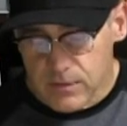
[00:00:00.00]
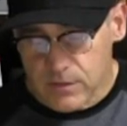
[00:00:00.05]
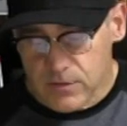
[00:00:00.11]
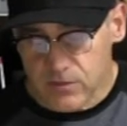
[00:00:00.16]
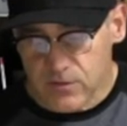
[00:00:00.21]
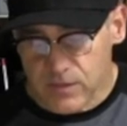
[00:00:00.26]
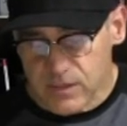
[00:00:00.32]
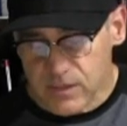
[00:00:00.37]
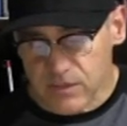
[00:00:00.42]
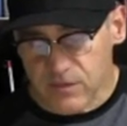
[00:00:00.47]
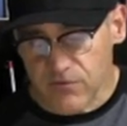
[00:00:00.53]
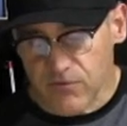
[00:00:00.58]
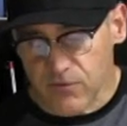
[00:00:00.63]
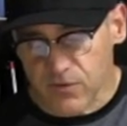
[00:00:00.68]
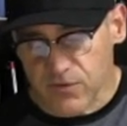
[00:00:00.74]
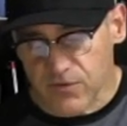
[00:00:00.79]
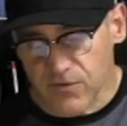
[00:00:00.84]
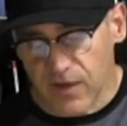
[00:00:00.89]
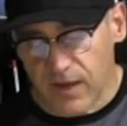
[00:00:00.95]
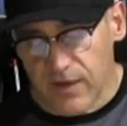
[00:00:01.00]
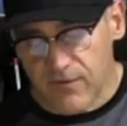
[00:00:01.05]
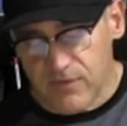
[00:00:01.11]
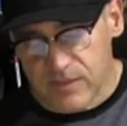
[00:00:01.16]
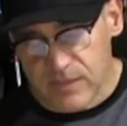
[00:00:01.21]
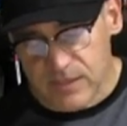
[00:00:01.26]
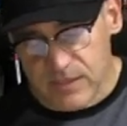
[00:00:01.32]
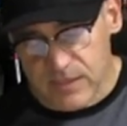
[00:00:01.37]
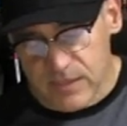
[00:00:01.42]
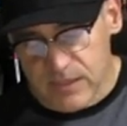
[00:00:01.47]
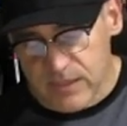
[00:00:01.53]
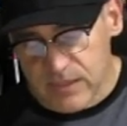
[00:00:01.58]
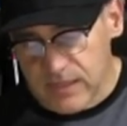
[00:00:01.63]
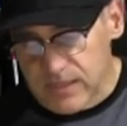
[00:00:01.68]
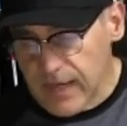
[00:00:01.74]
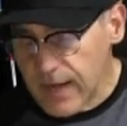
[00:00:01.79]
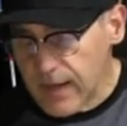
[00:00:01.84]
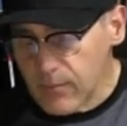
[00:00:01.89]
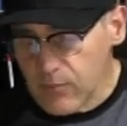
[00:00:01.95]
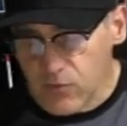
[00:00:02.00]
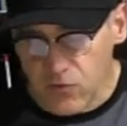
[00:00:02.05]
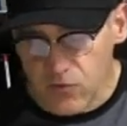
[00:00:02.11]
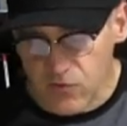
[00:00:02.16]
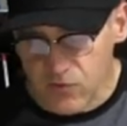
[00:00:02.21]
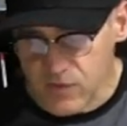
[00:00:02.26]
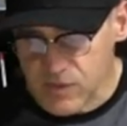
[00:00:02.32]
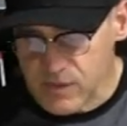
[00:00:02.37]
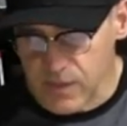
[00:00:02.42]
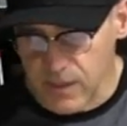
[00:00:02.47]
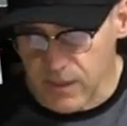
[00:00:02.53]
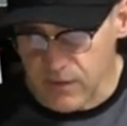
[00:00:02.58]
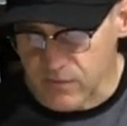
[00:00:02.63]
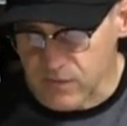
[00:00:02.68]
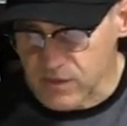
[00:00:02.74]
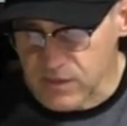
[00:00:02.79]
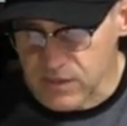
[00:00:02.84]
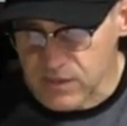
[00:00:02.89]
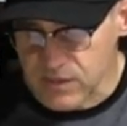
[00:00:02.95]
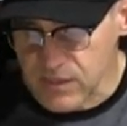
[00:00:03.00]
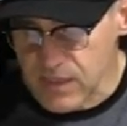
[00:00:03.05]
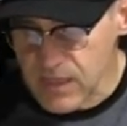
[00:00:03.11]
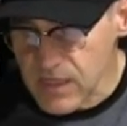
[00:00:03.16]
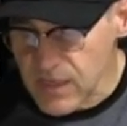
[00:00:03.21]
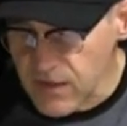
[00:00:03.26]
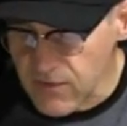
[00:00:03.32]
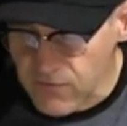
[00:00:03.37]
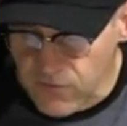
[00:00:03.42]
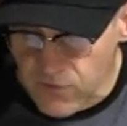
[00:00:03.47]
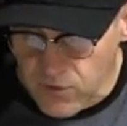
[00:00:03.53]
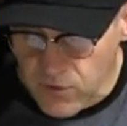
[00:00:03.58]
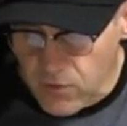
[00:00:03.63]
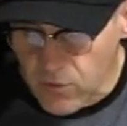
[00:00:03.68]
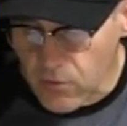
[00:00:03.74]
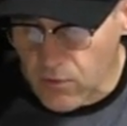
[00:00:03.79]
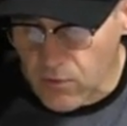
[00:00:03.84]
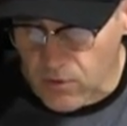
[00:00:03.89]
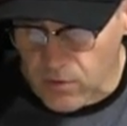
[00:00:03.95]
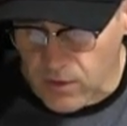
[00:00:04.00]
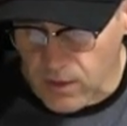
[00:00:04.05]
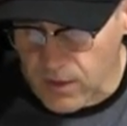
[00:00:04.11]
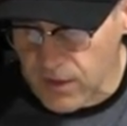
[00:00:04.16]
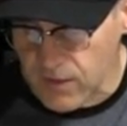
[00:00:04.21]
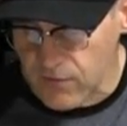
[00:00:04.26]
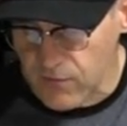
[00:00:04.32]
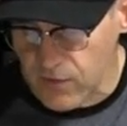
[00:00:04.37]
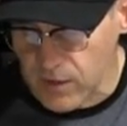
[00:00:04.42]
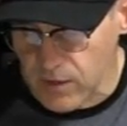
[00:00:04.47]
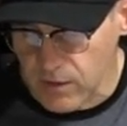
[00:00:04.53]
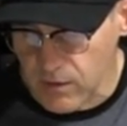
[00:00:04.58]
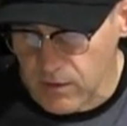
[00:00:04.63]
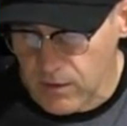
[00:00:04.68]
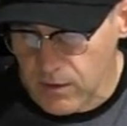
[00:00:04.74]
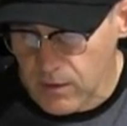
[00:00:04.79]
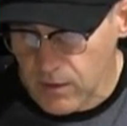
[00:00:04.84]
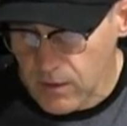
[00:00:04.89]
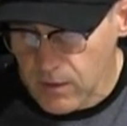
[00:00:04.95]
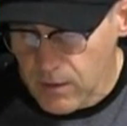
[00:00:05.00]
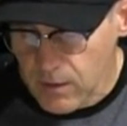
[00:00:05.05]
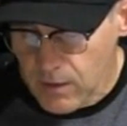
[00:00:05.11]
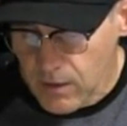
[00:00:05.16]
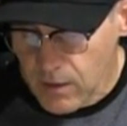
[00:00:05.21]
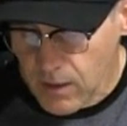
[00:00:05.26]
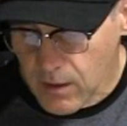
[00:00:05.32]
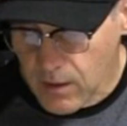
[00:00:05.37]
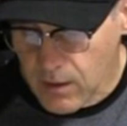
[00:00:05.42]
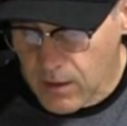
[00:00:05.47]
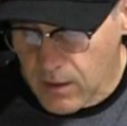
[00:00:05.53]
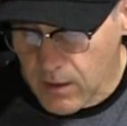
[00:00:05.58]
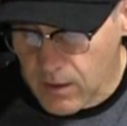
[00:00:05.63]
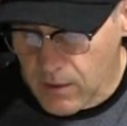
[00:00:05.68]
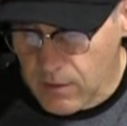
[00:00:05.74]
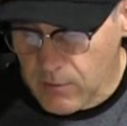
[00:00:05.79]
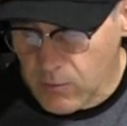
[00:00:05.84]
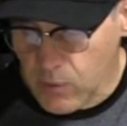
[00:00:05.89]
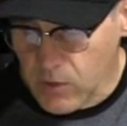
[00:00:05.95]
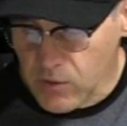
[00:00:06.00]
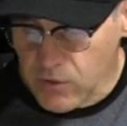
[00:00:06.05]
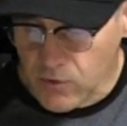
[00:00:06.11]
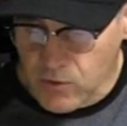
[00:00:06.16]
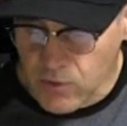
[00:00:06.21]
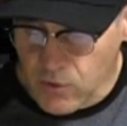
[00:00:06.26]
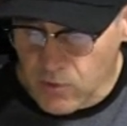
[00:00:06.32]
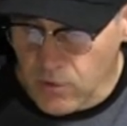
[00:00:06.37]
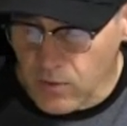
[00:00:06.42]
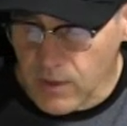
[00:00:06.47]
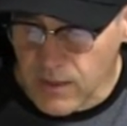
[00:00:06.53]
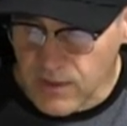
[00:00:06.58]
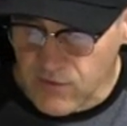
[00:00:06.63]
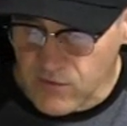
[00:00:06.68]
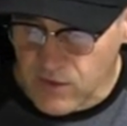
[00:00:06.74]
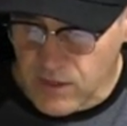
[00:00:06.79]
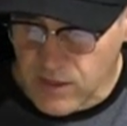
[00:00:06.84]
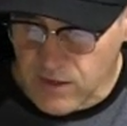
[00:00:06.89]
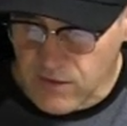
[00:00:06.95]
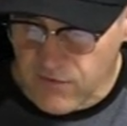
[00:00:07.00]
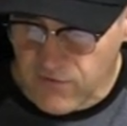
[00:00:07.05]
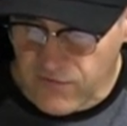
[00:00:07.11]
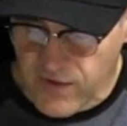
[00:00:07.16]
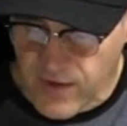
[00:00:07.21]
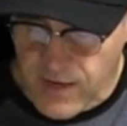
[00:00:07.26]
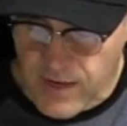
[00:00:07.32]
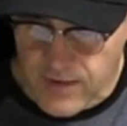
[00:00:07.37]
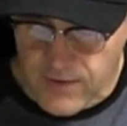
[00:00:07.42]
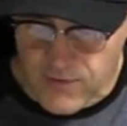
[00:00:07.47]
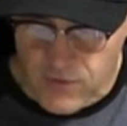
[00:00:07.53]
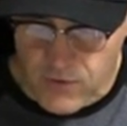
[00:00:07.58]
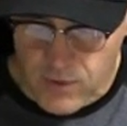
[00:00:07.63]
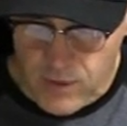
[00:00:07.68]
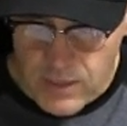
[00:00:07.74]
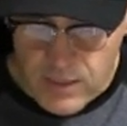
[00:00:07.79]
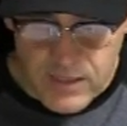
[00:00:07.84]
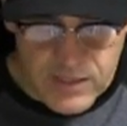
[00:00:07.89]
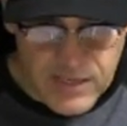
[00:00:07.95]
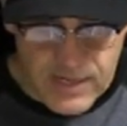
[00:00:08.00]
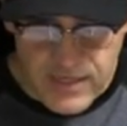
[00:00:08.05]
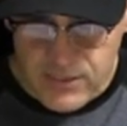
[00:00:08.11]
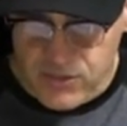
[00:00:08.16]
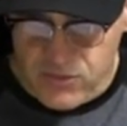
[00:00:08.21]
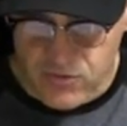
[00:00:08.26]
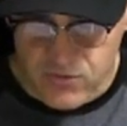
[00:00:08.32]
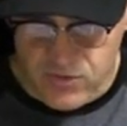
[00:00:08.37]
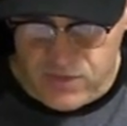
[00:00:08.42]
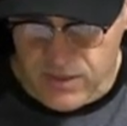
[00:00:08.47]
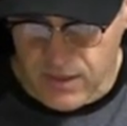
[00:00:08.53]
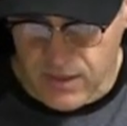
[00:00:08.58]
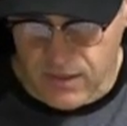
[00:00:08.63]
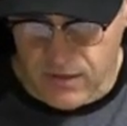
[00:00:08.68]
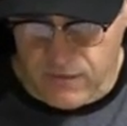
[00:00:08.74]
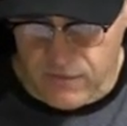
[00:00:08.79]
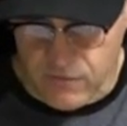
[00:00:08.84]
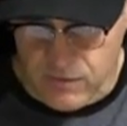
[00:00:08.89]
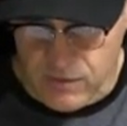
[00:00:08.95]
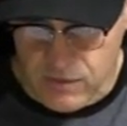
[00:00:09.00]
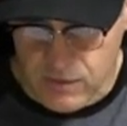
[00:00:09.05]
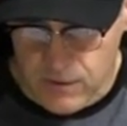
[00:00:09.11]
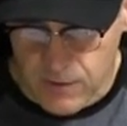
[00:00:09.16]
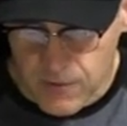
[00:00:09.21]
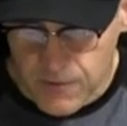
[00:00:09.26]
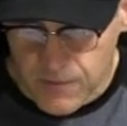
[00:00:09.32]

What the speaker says: So he says in verse 5, he says, "Examine yourselves and see if you are living, whether you're living in the faith. Test yourselves.